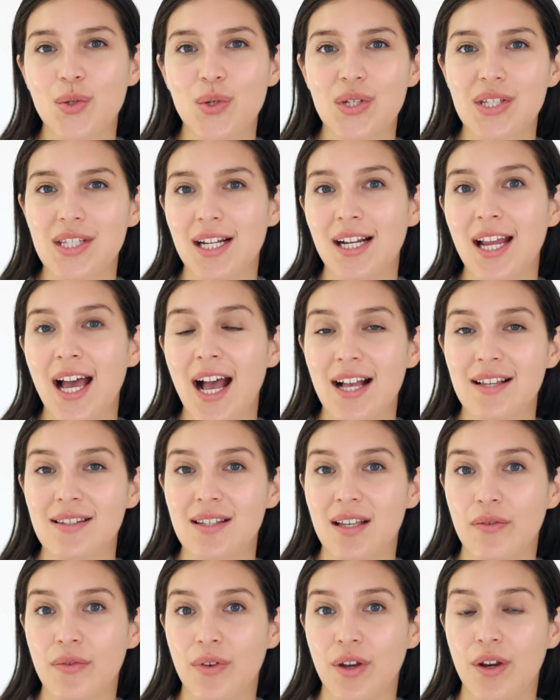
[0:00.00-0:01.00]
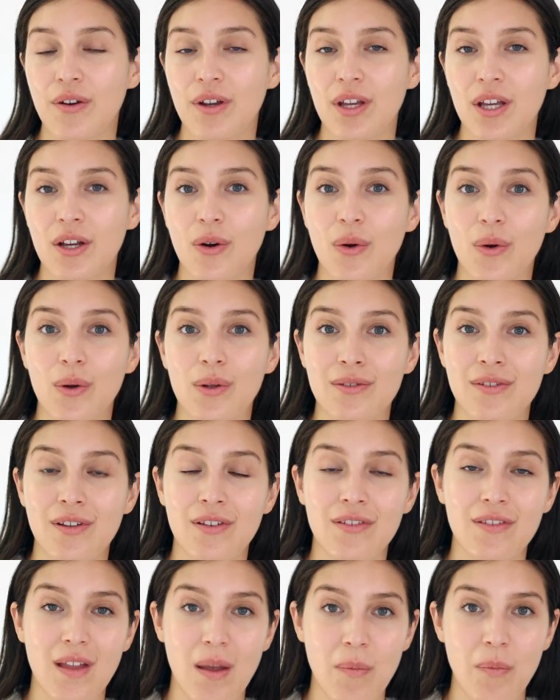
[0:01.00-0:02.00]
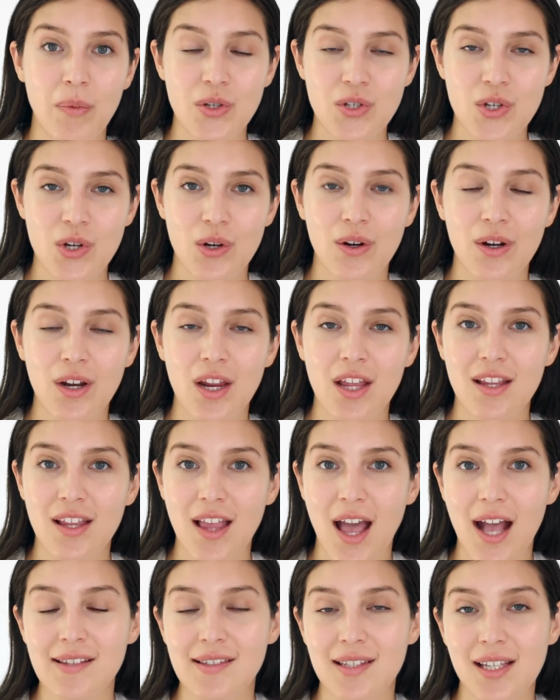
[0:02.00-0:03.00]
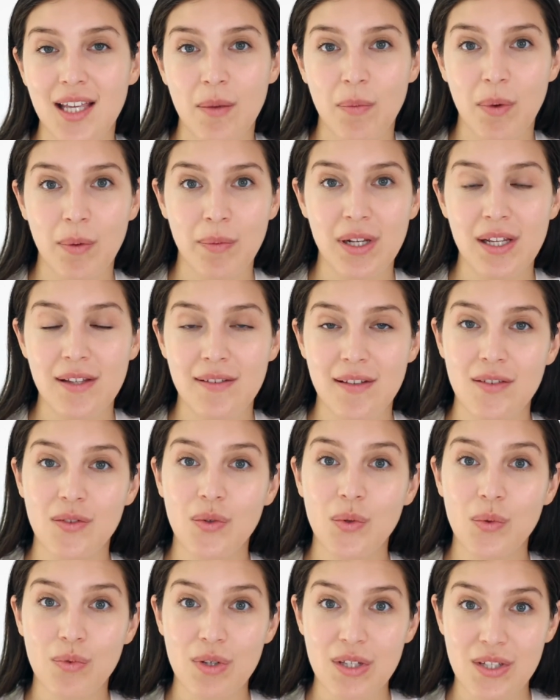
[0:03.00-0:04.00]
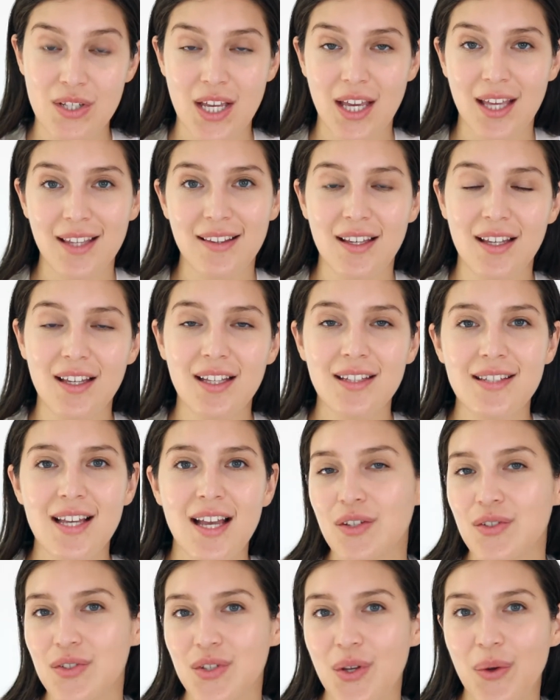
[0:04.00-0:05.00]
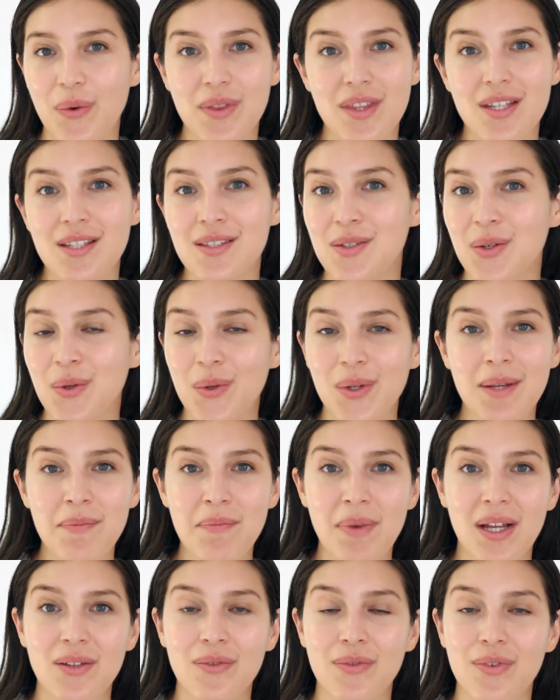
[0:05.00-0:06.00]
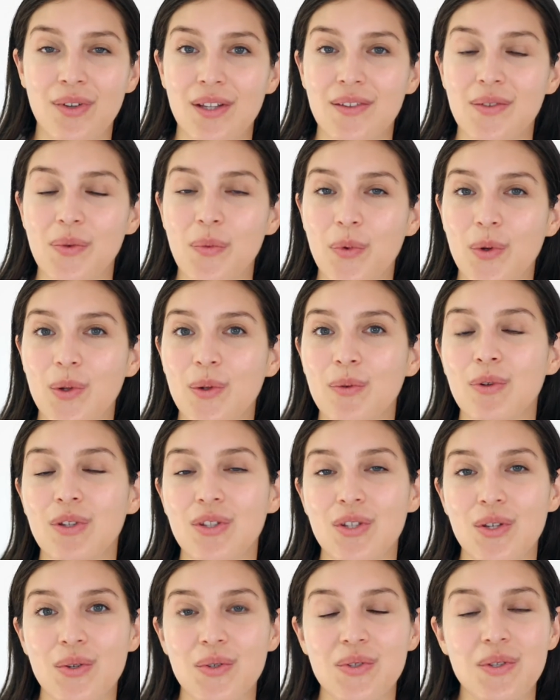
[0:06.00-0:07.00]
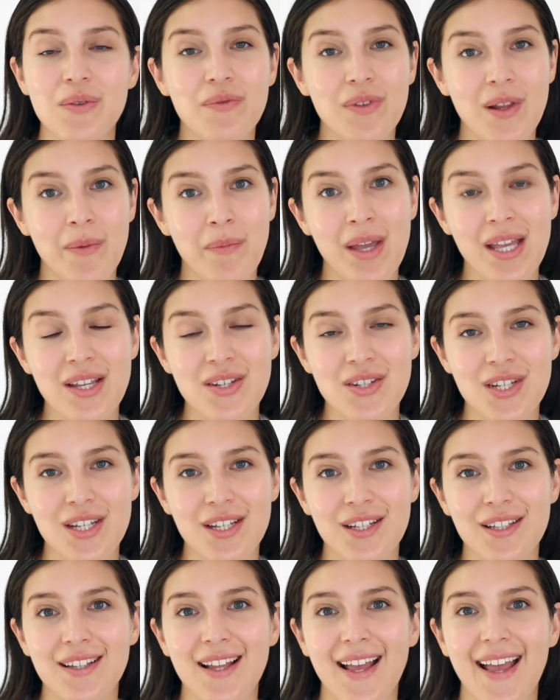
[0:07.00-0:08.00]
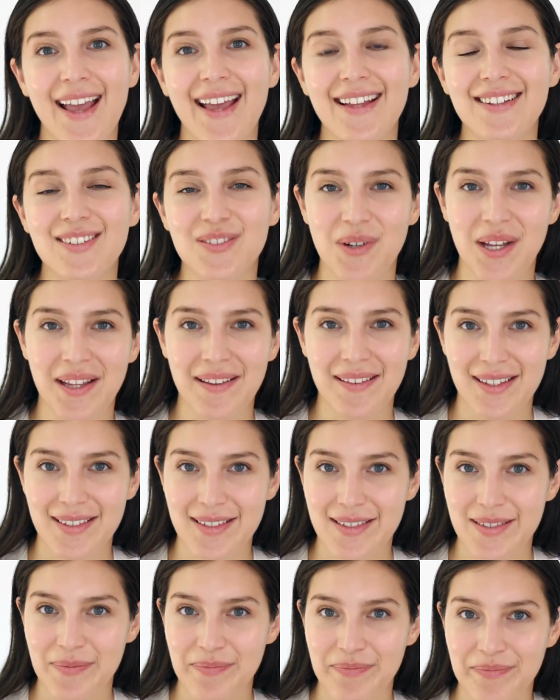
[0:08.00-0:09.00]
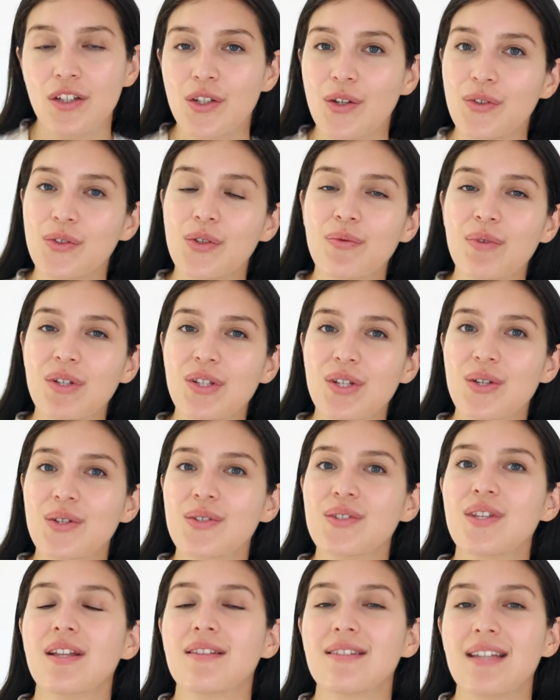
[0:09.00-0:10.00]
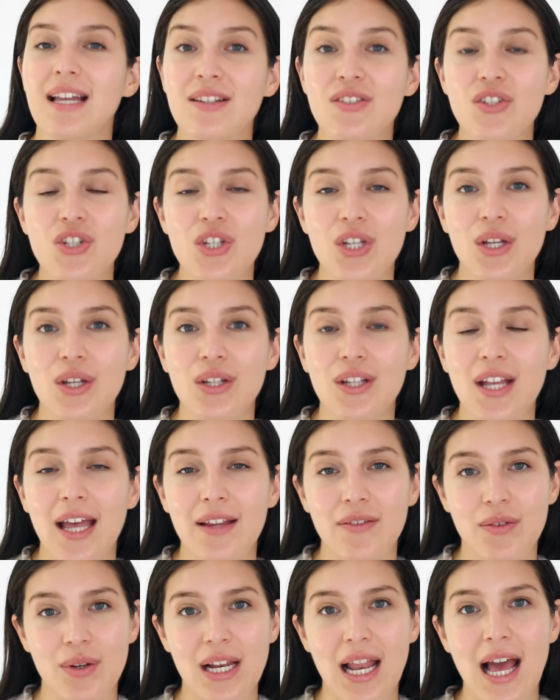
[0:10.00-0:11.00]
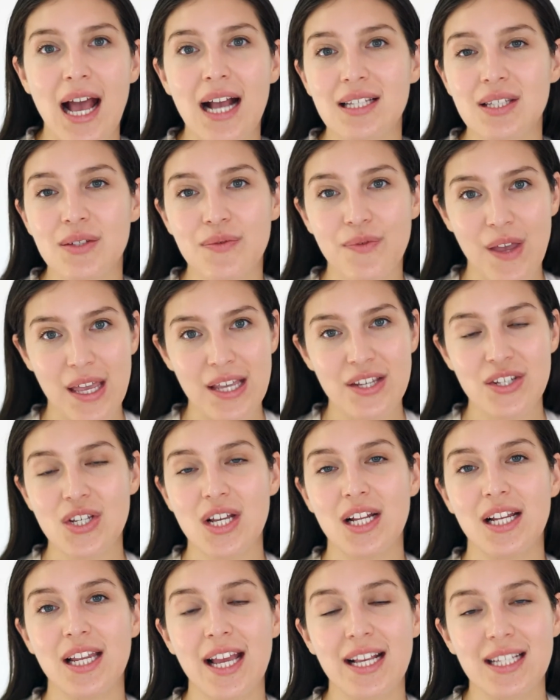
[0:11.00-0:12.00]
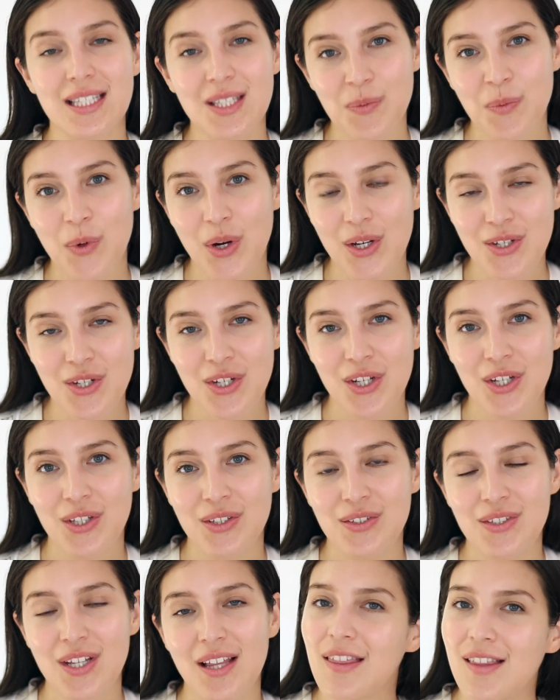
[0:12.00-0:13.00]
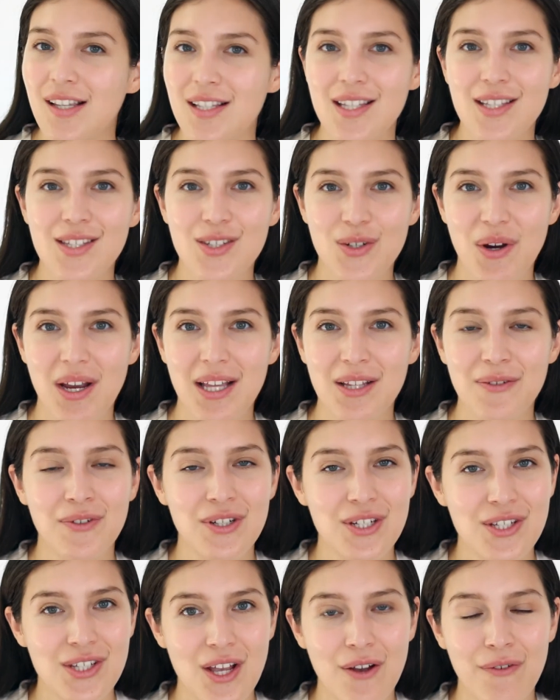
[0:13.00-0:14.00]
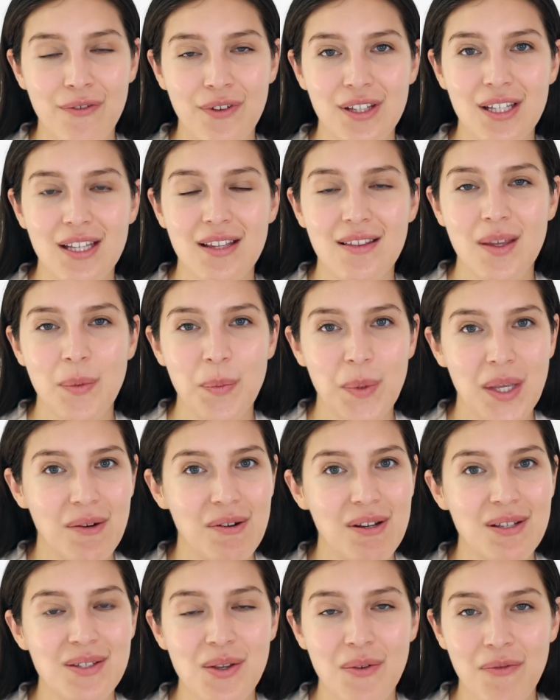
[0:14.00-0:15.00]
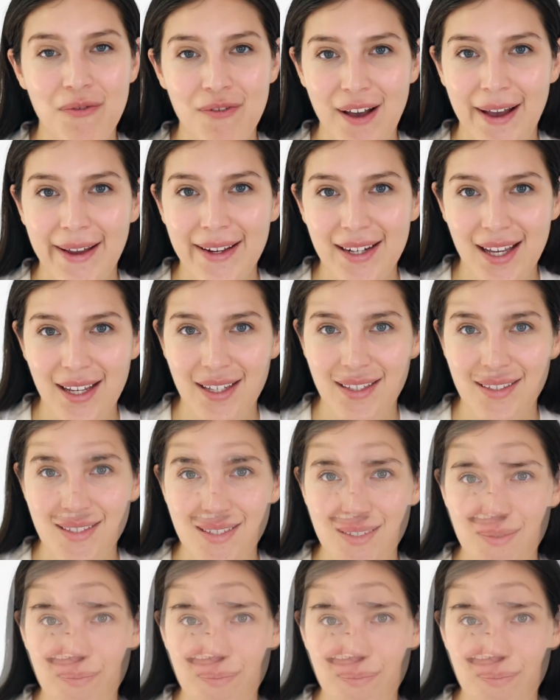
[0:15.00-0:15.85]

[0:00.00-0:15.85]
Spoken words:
crystal has a very cold temperature and it has the capability to retain it. So this cooling benefit will reduce inflammation and redness. Known to reduce tension and relax facial expression, this is great for softening the appearance of fine lines.